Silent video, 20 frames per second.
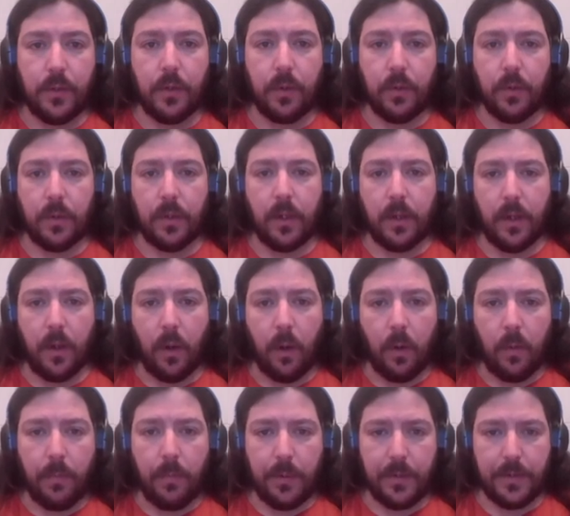that all
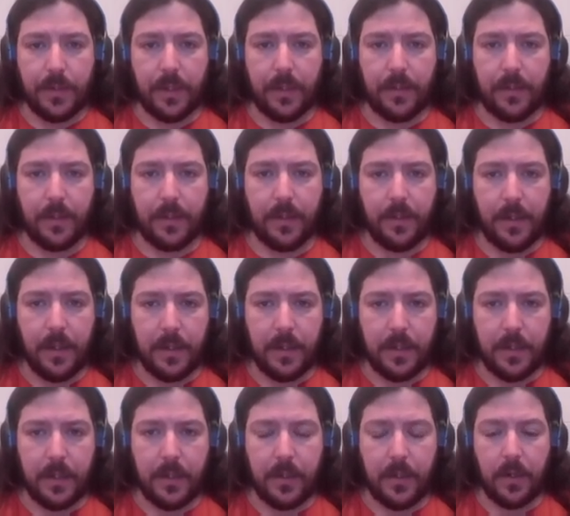presenters in the
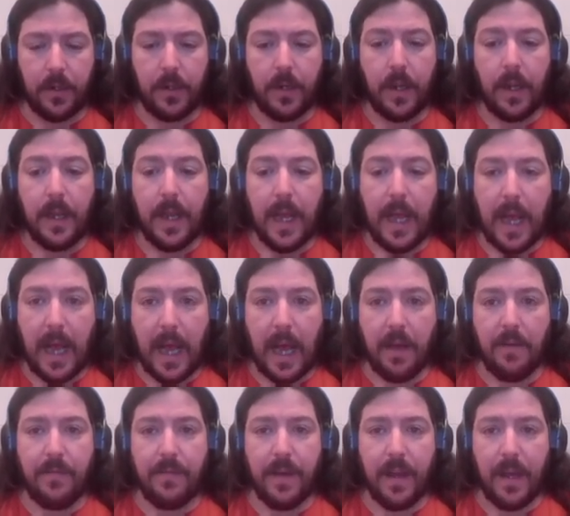session have
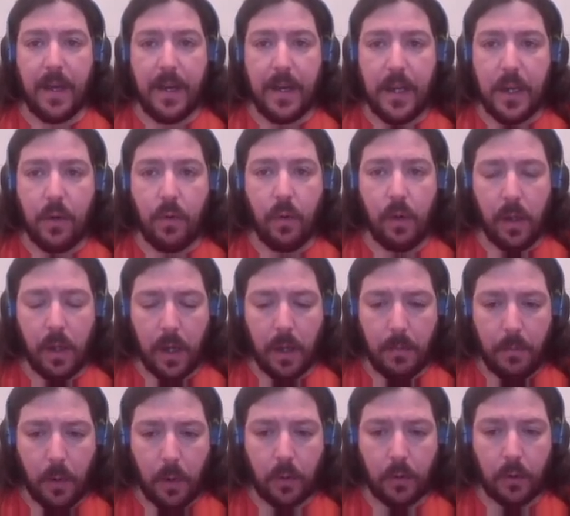an equal
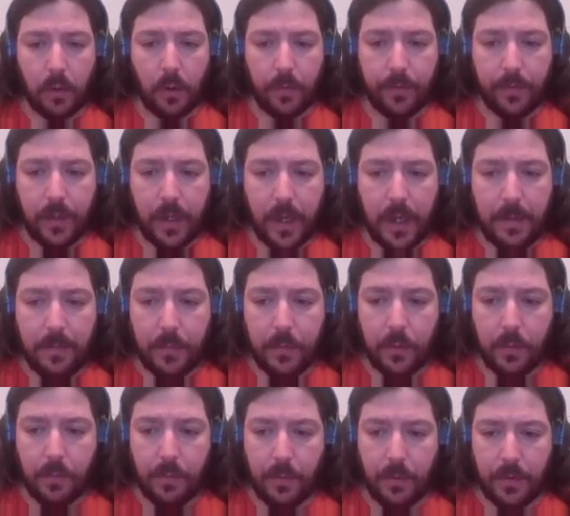amount of time to
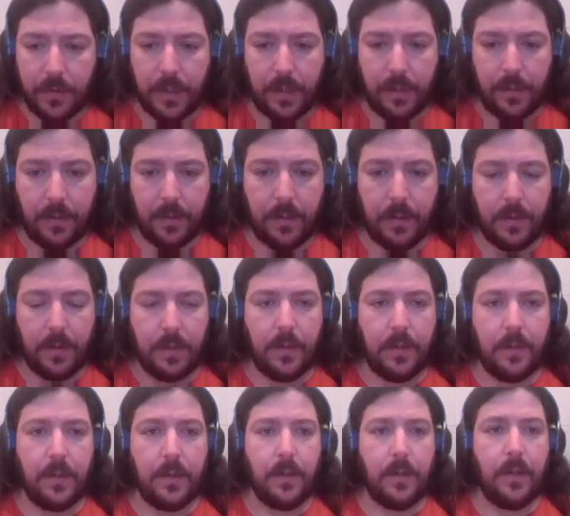present.
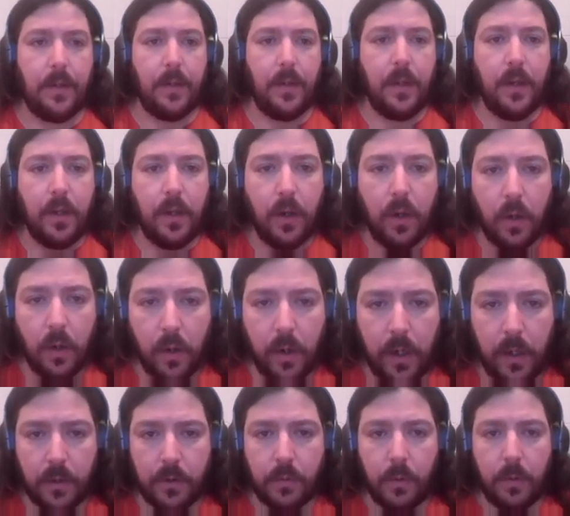Orals
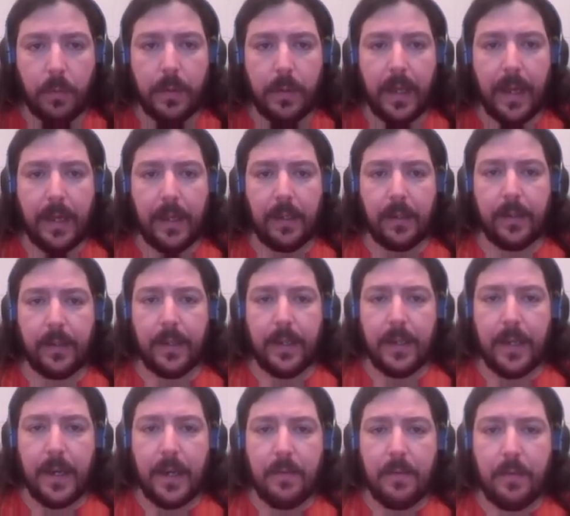will be held in an
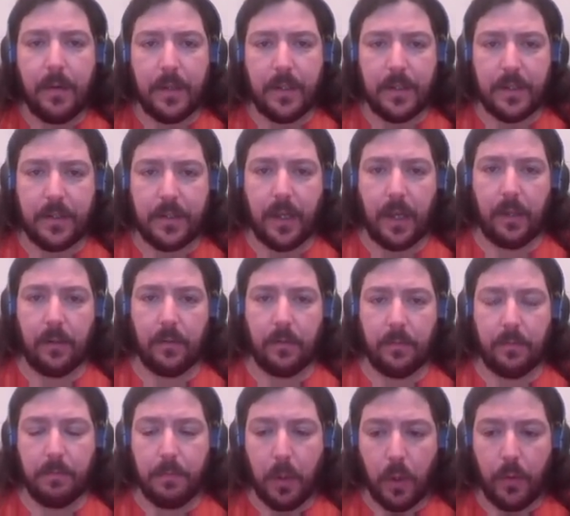hybrid style,
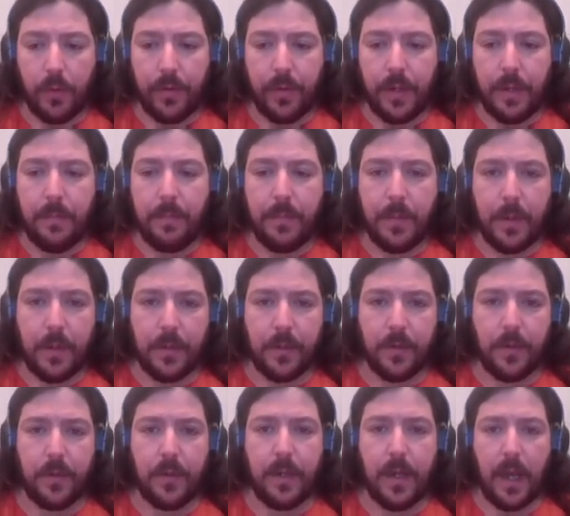both in person
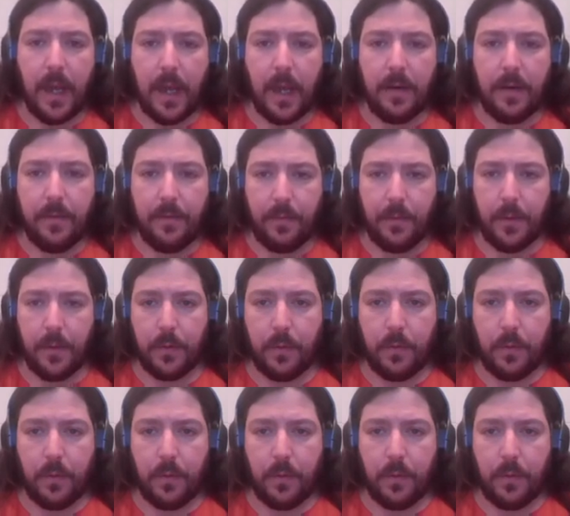and virtually.